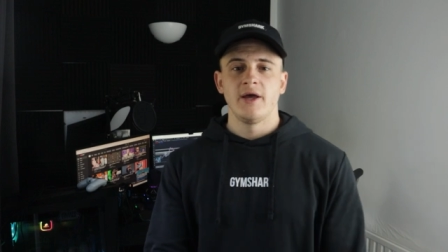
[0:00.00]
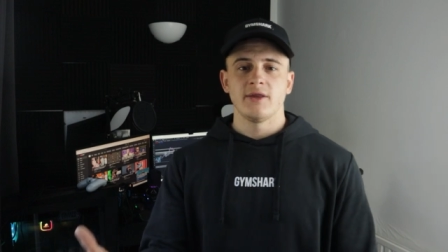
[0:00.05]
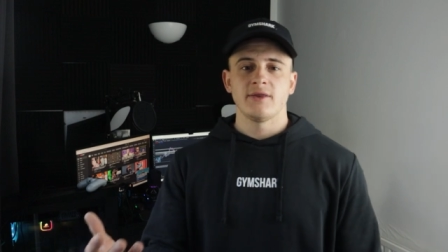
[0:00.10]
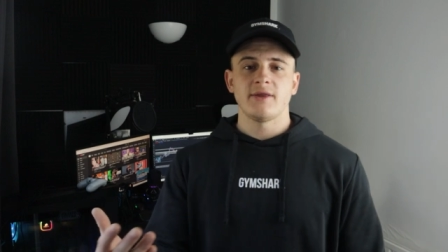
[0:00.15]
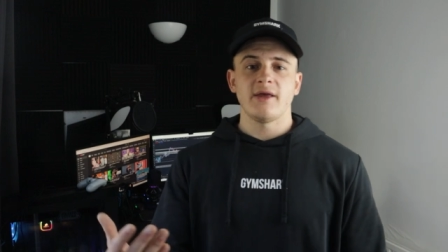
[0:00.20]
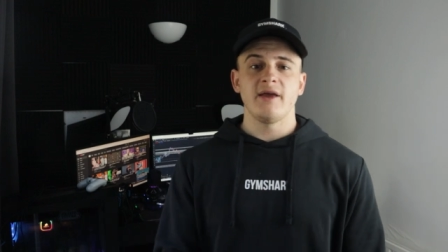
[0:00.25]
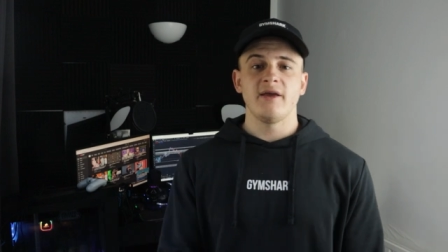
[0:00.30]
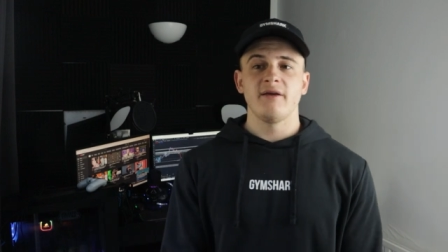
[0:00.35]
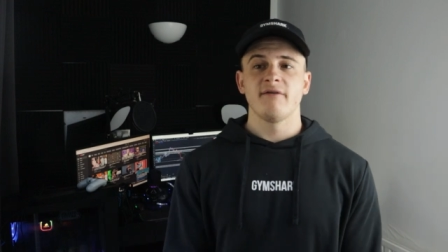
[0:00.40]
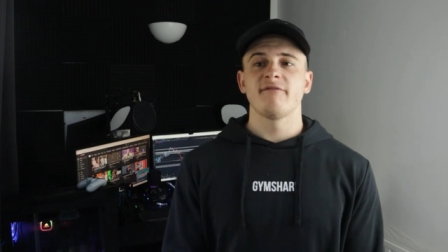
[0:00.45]

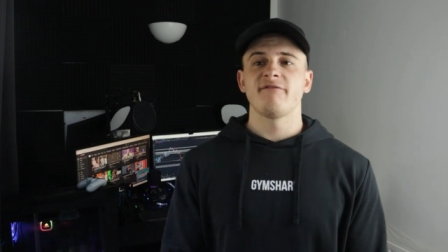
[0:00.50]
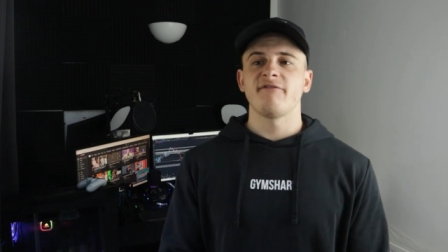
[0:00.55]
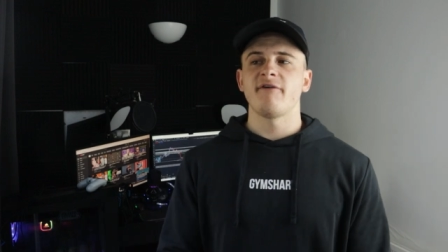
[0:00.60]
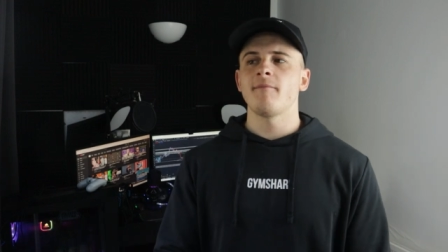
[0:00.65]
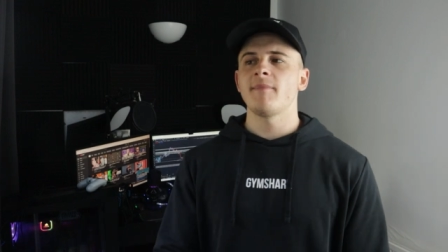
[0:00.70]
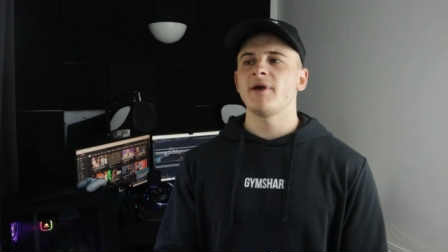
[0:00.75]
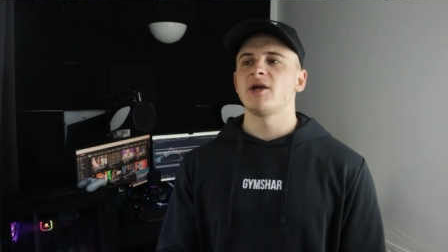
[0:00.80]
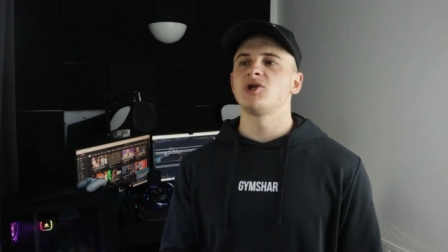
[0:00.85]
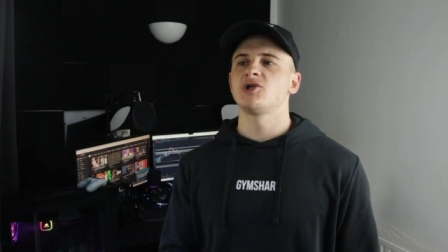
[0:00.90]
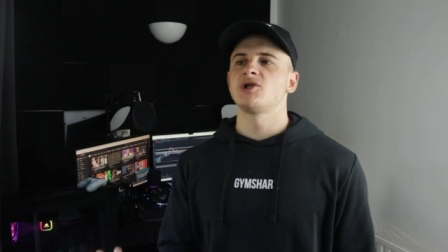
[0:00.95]
the
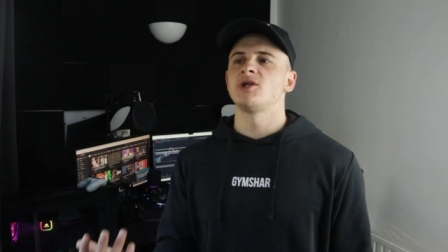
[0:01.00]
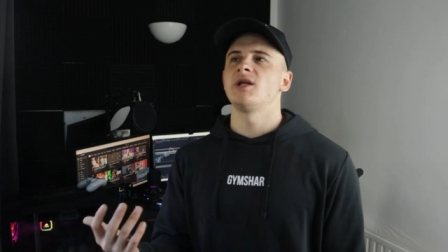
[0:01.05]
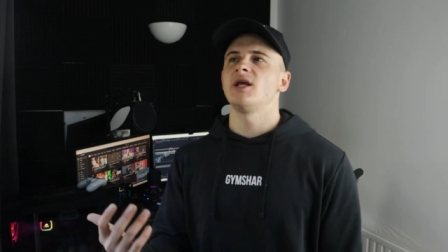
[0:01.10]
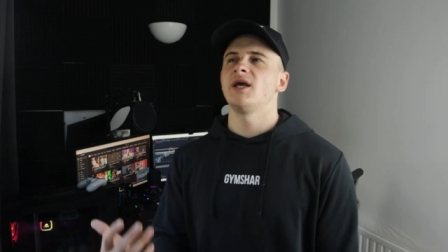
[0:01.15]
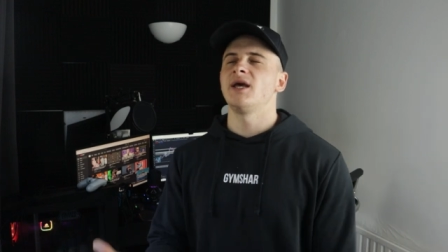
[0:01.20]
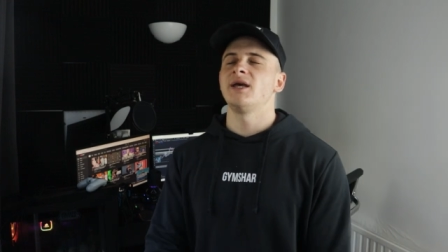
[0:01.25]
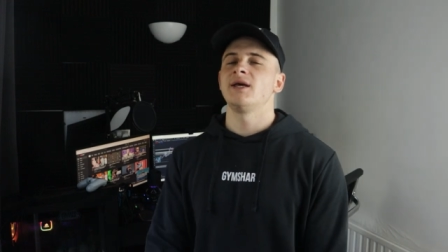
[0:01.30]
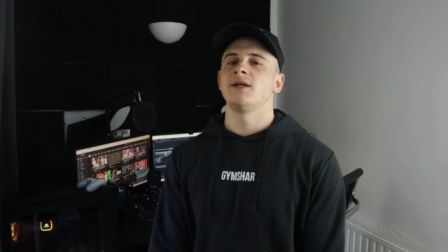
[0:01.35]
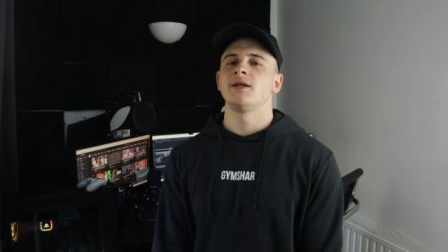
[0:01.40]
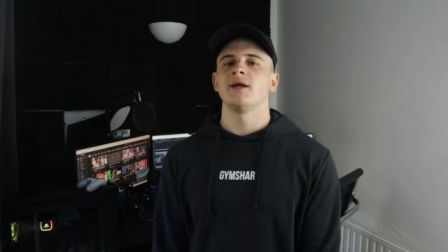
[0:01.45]
information
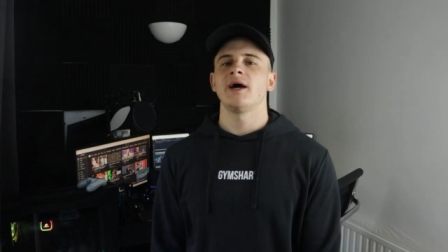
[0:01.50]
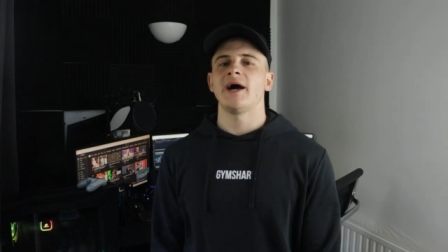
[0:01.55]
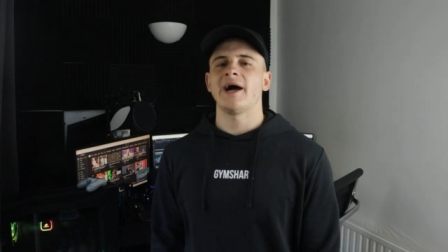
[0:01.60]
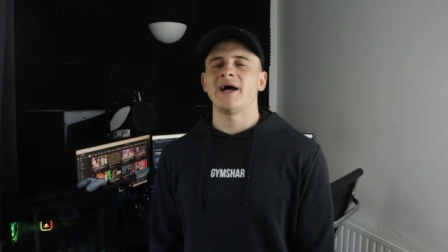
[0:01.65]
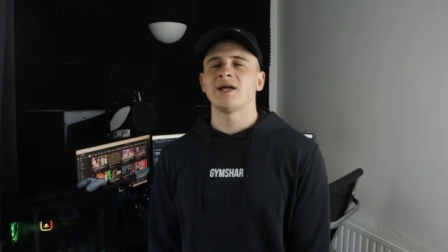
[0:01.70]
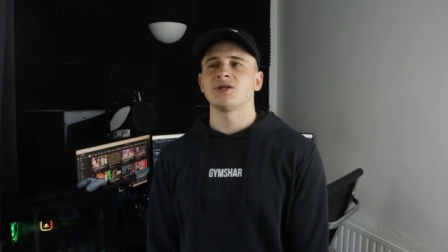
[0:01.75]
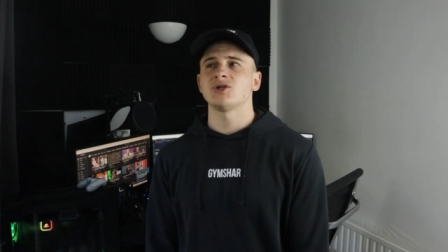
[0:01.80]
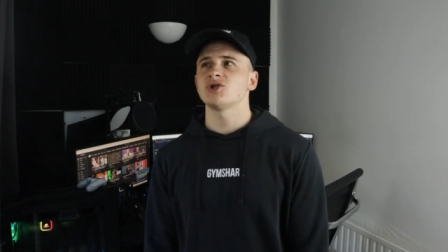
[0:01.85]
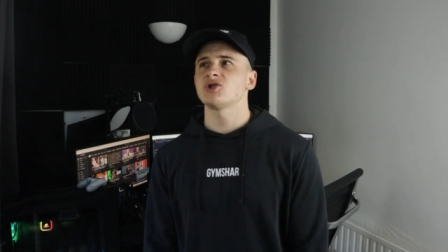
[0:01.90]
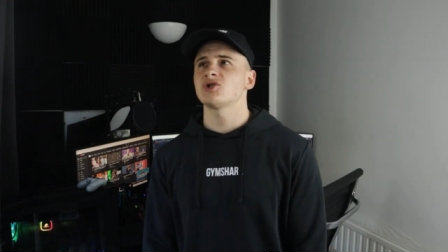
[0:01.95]
in
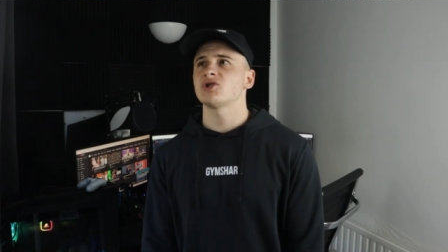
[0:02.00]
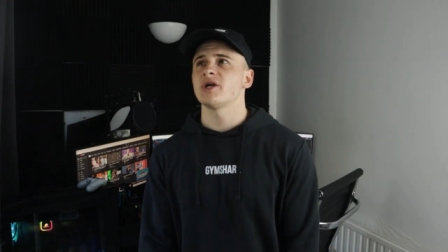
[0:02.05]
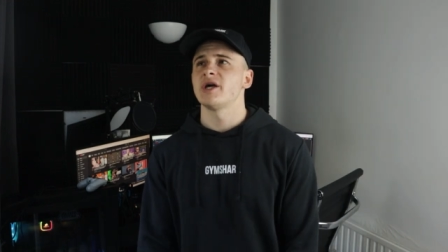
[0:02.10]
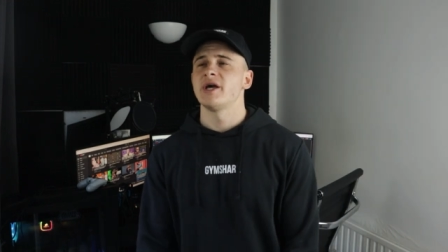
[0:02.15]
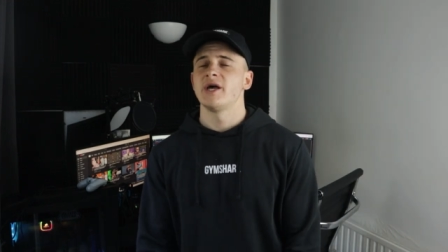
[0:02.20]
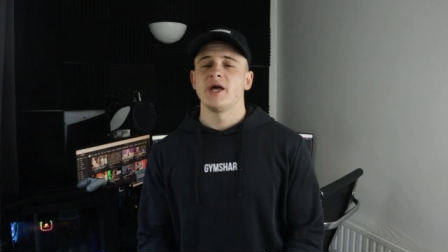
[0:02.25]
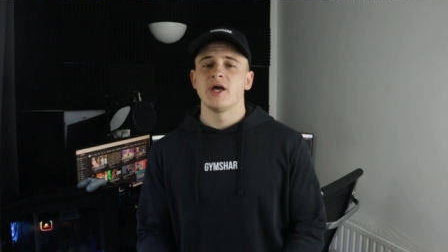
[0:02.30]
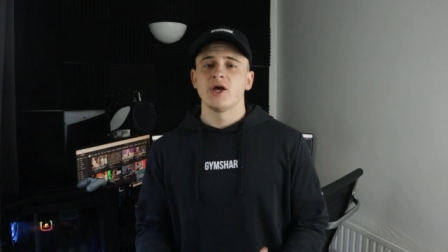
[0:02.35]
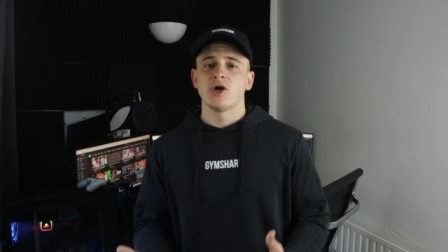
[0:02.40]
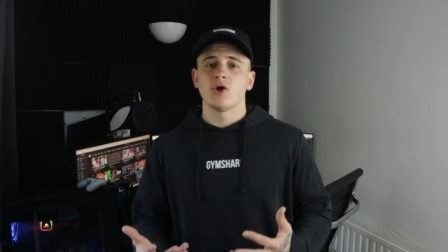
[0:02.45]
and just
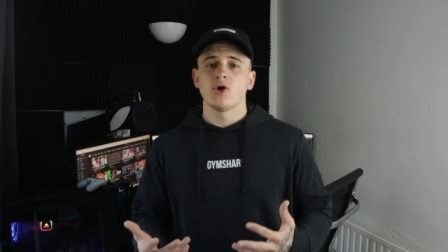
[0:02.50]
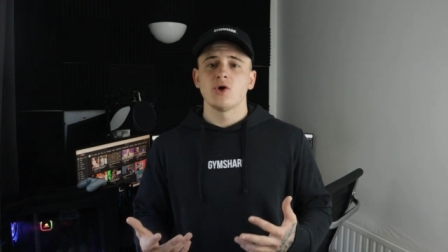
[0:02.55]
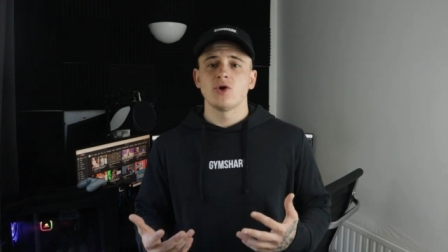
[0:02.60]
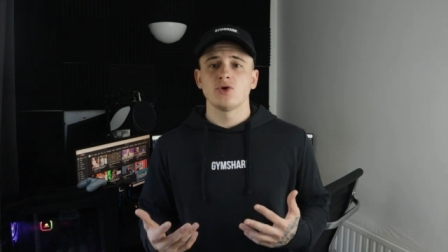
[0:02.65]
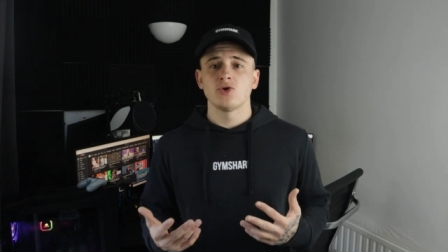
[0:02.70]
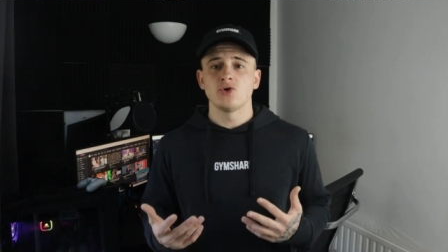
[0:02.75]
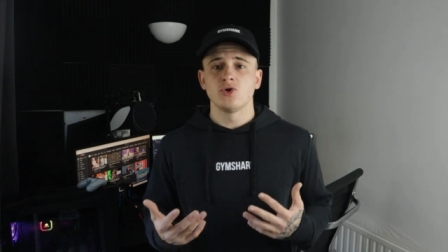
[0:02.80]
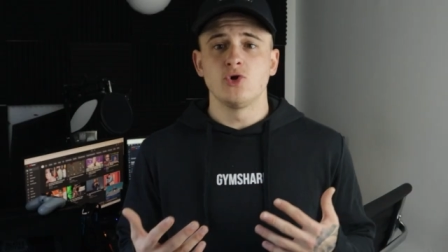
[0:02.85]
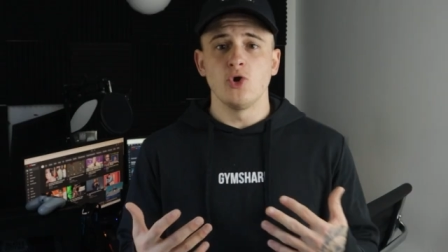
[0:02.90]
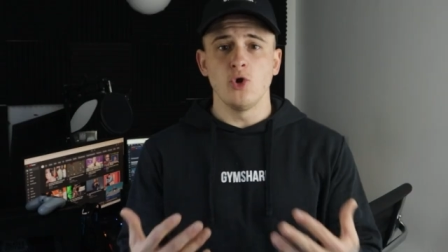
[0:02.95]

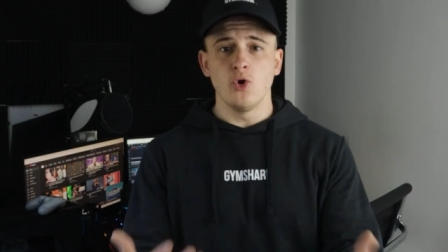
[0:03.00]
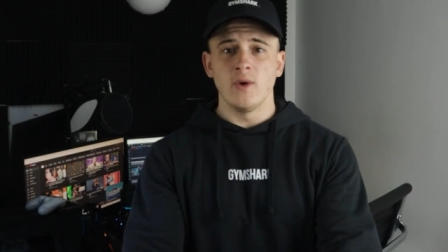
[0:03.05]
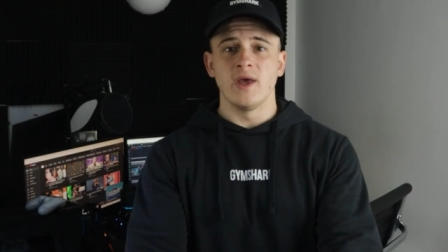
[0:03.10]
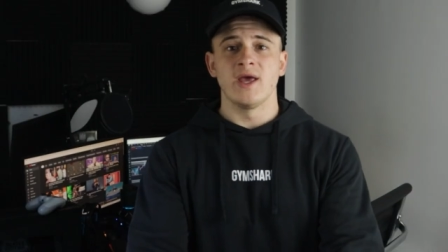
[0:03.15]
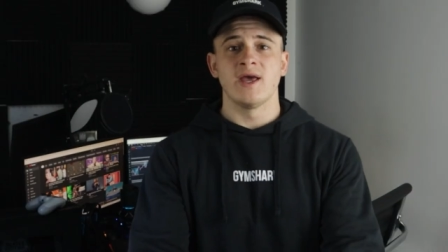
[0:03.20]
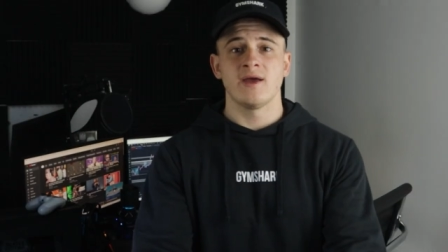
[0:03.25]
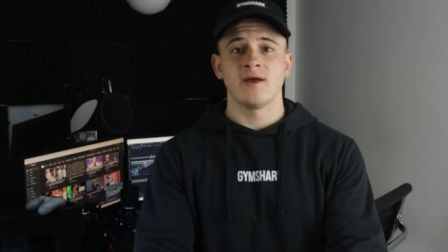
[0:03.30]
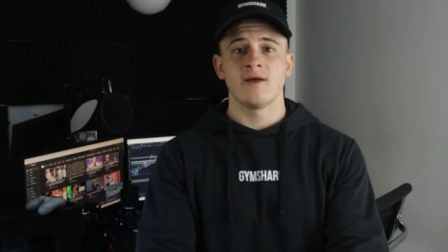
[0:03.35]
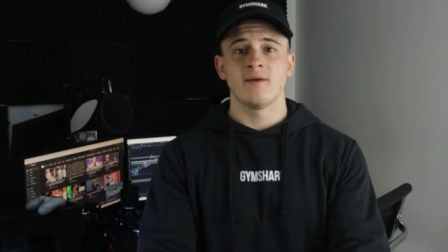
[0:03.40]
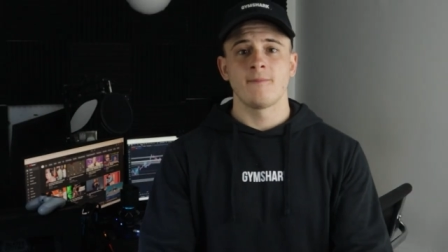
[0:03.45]
do
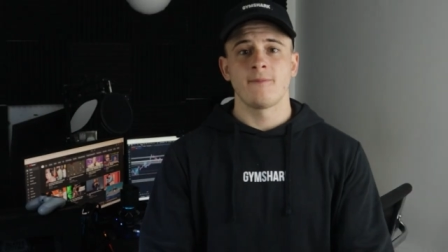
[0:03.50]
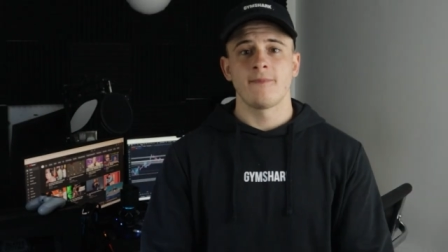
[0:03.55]
it.